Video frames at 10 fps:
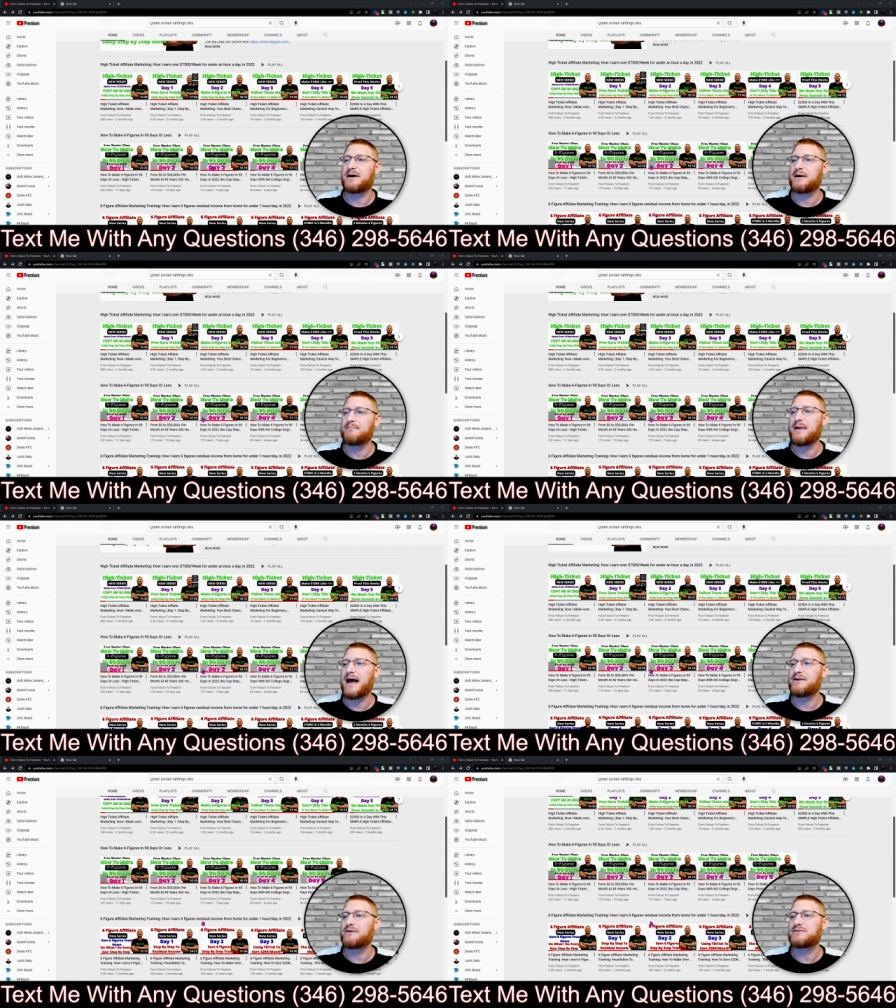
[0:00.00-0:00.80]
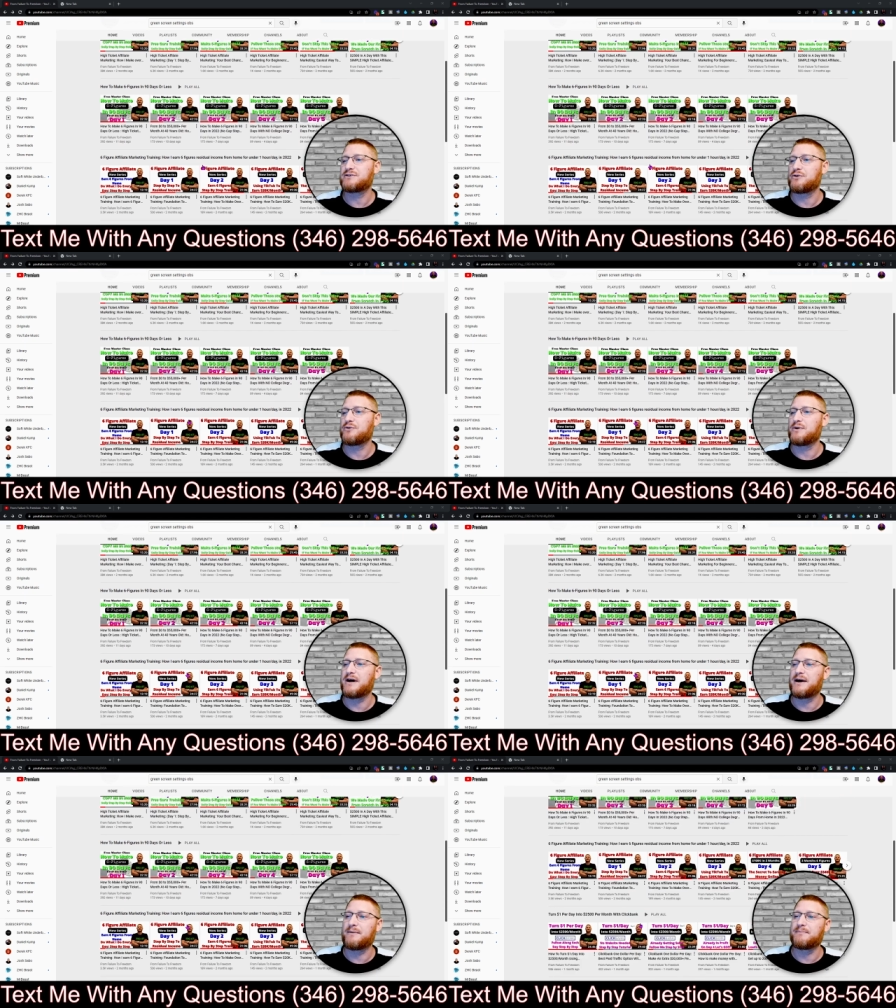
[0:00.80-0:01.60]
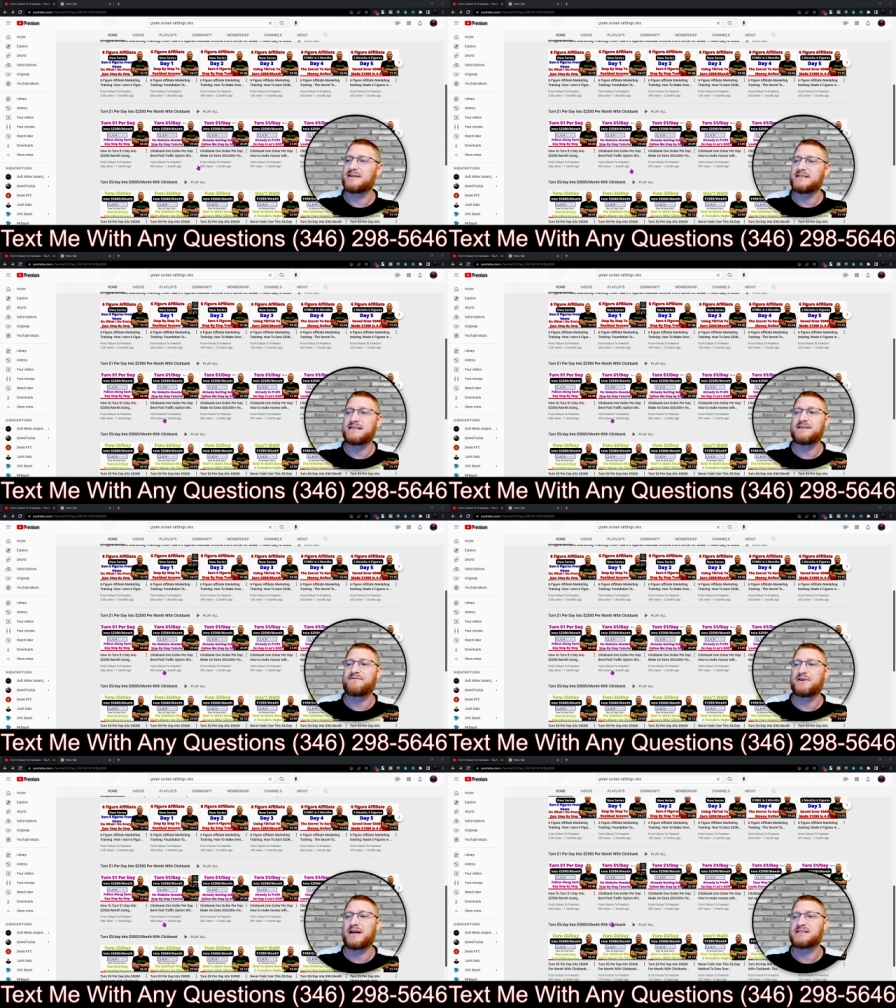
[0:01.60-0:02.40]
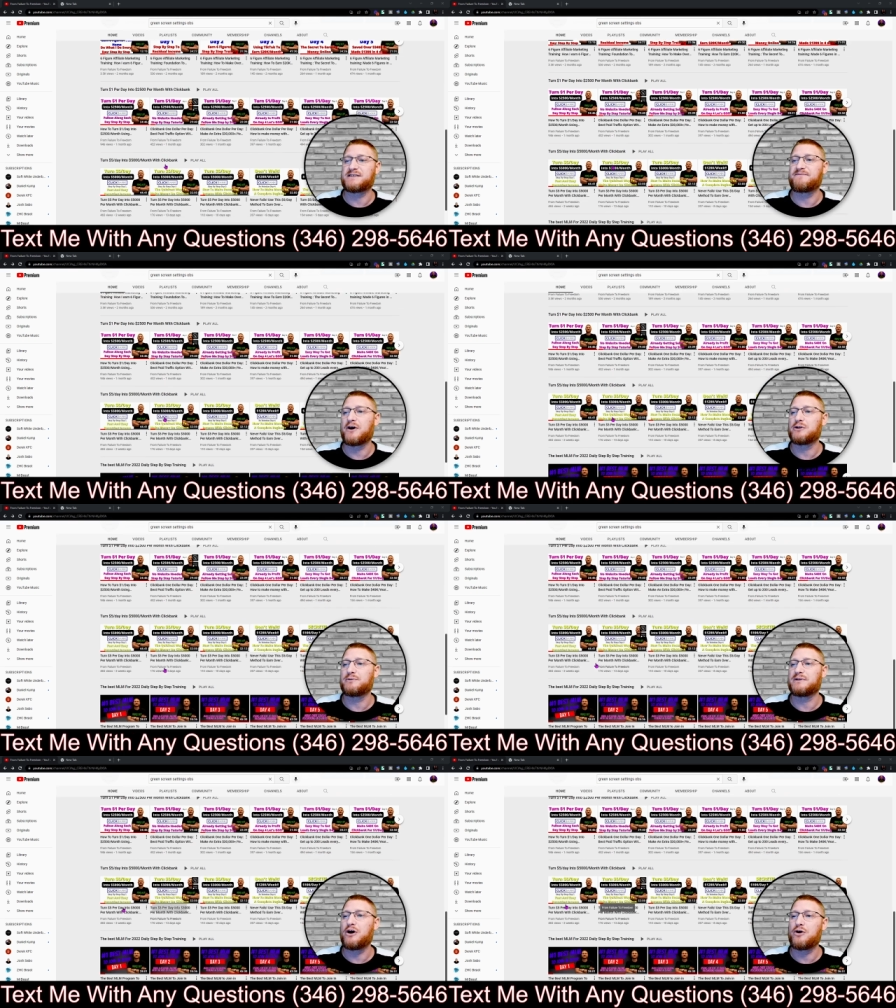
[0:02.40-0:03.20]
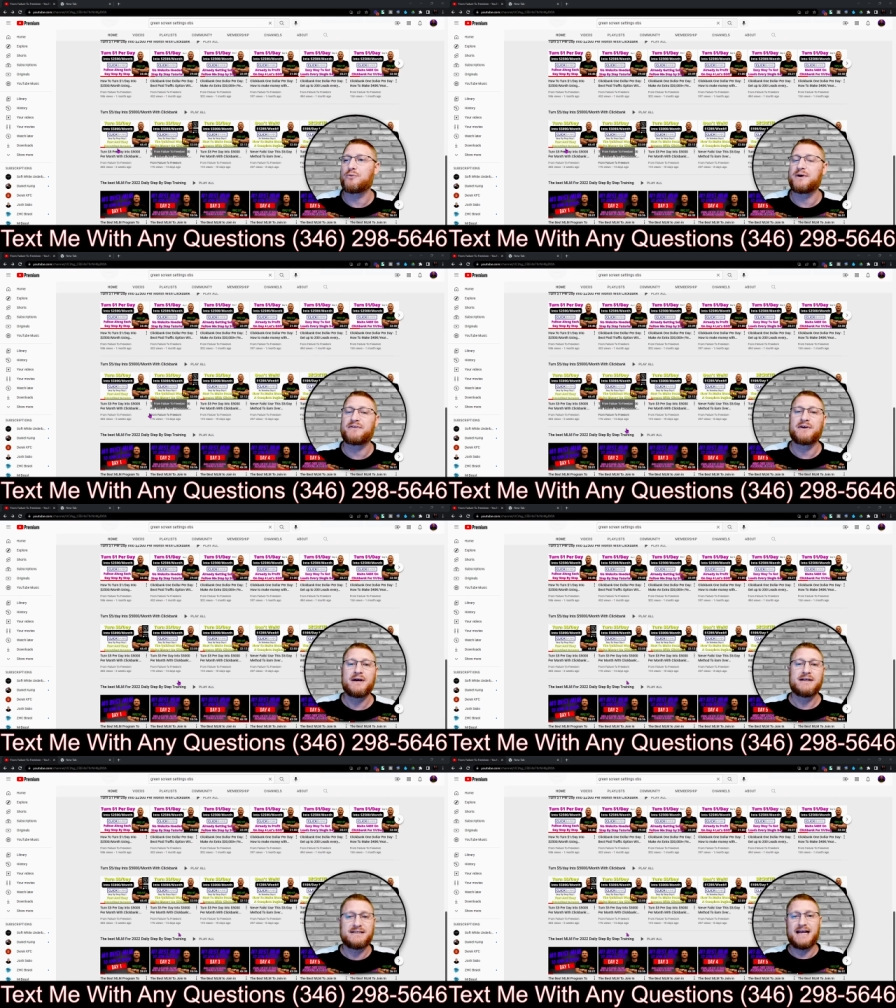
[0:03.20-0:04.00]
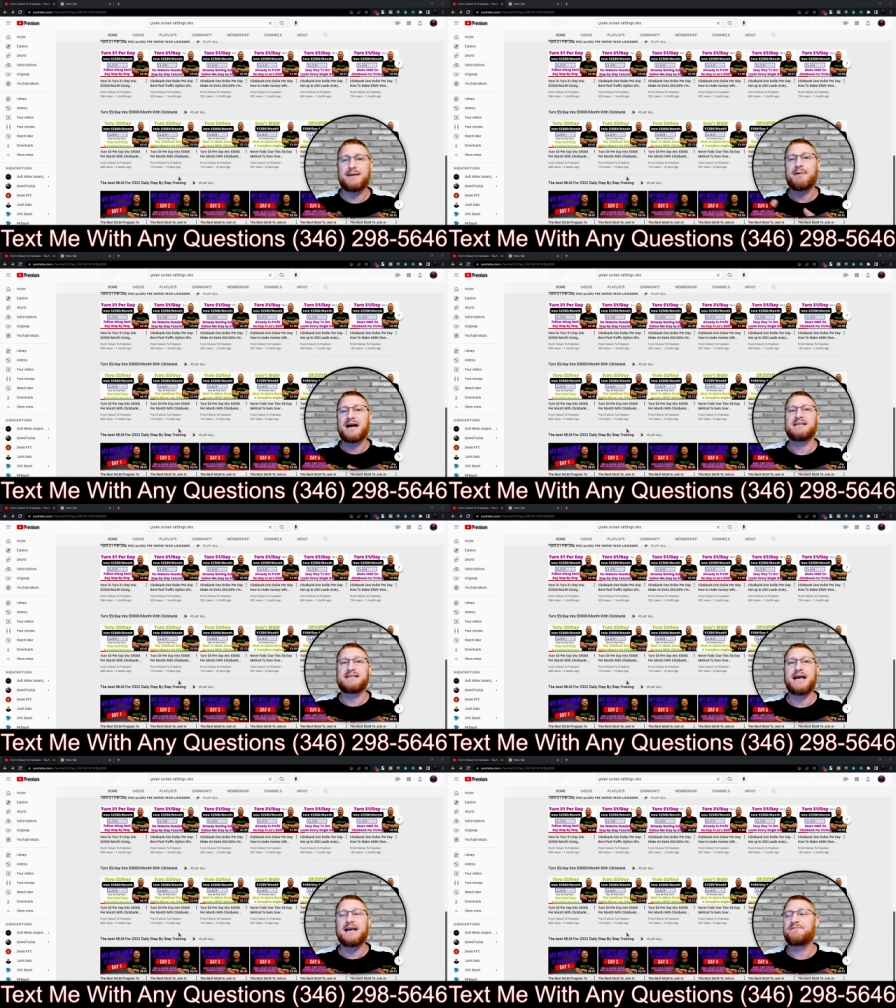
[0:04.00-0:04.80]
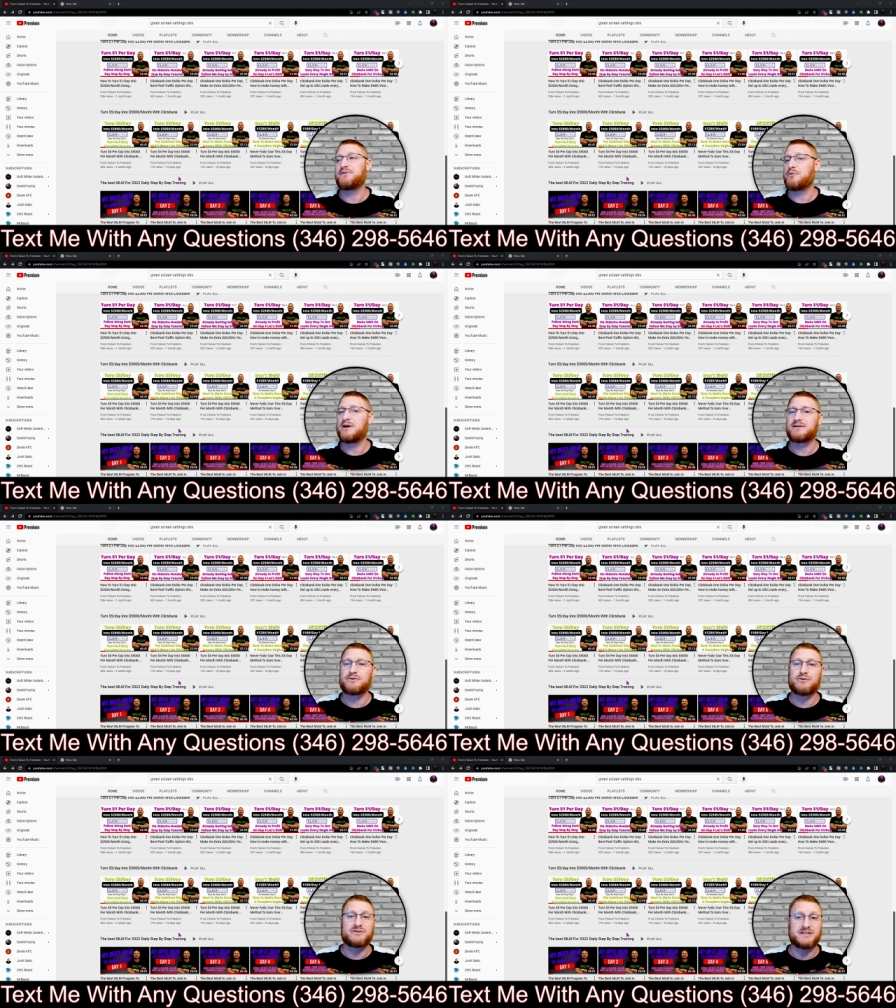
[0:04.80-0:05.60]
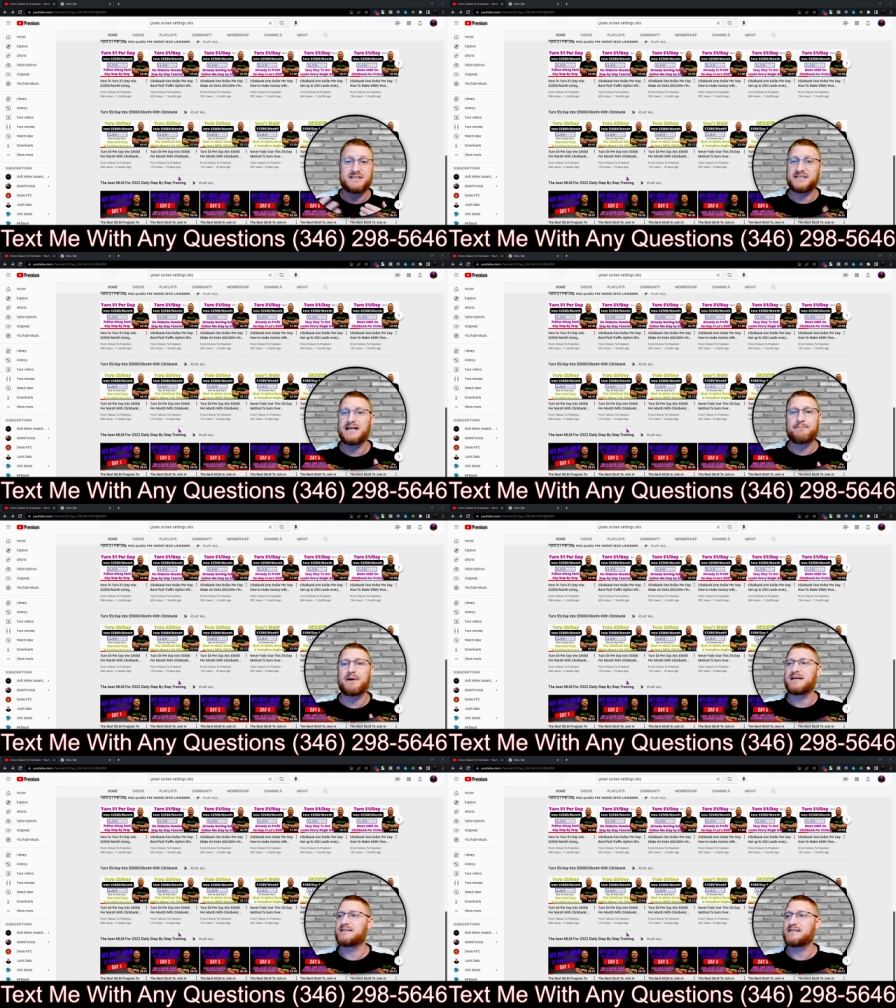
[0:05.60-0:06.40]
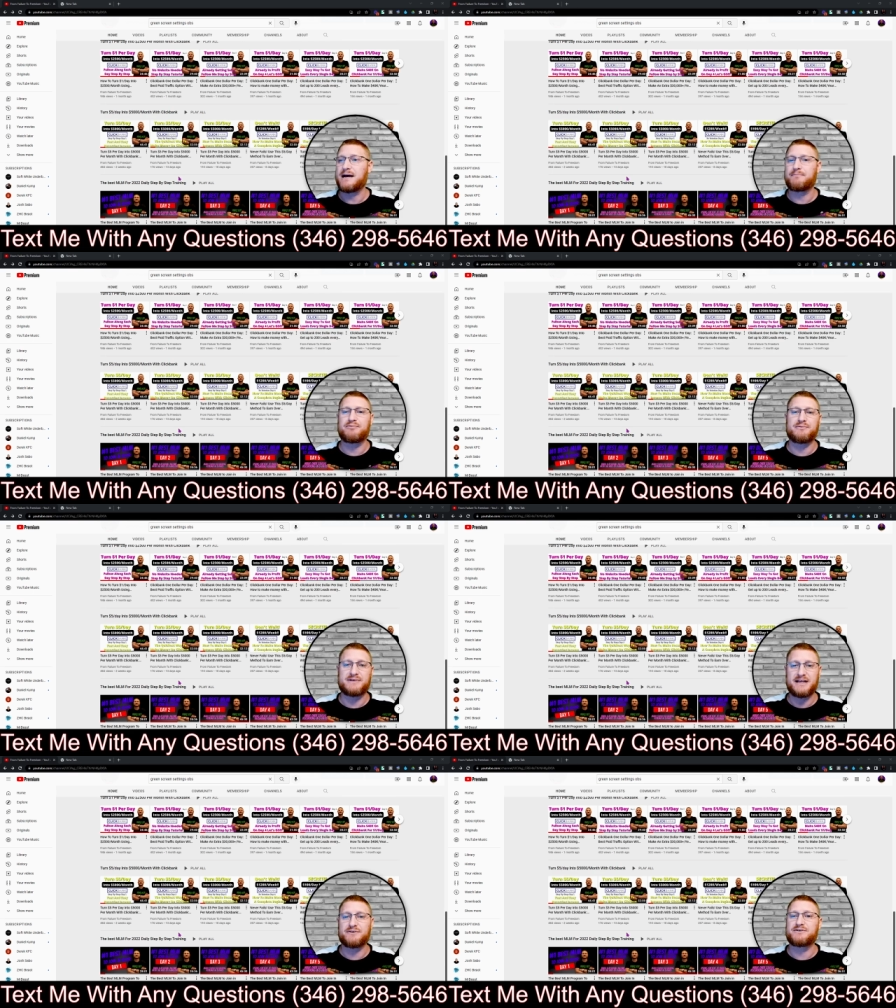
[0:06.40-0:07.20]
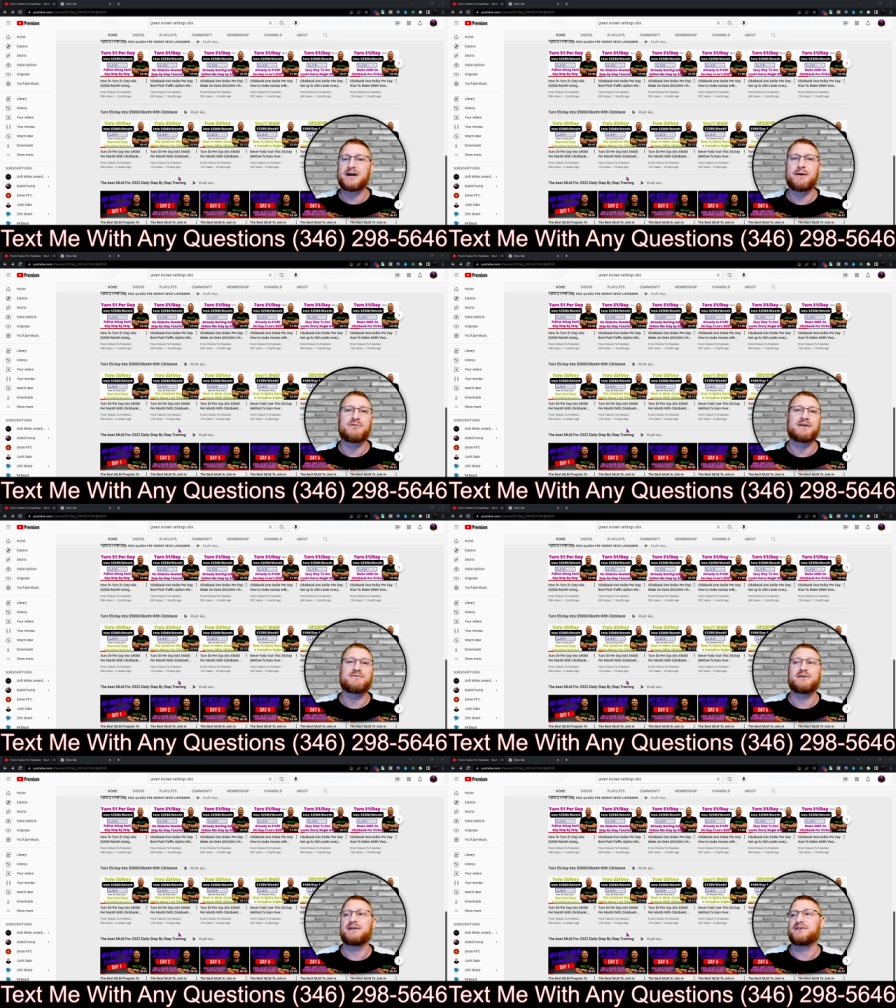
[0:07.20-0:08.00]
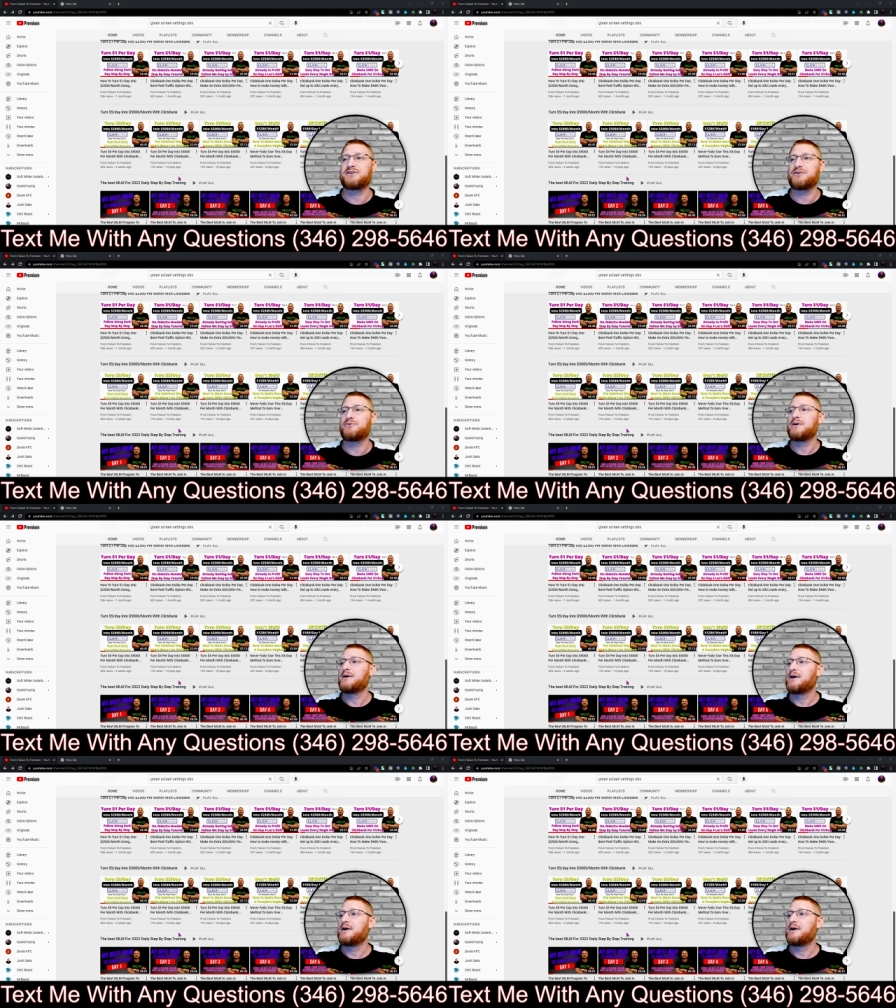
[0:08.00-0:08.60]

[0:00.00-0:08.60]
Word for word: manner, so it's easy for you guys to follow along with, day by day if you want, or just step-by-step. Take your time, whatever you need to do.